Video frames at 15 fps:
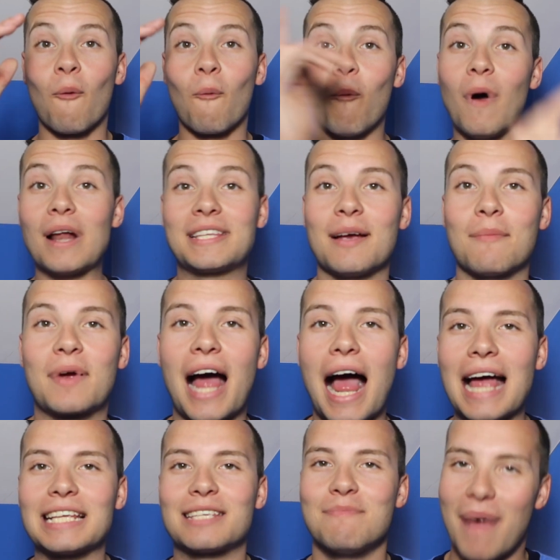What's up
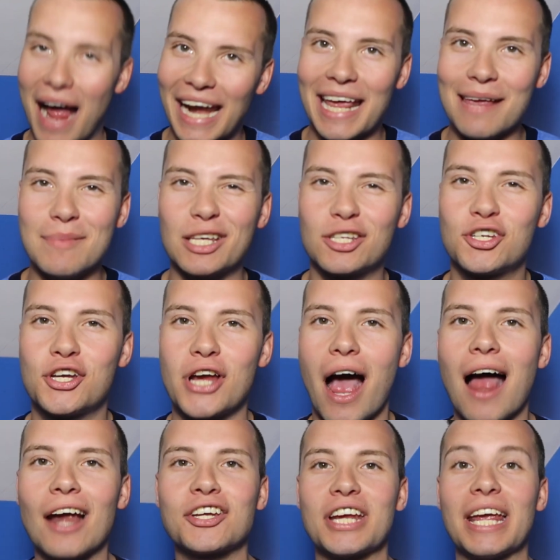guys, my name is
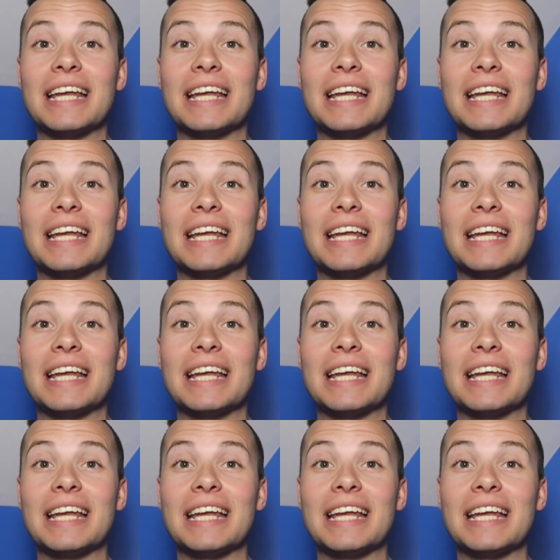Josh.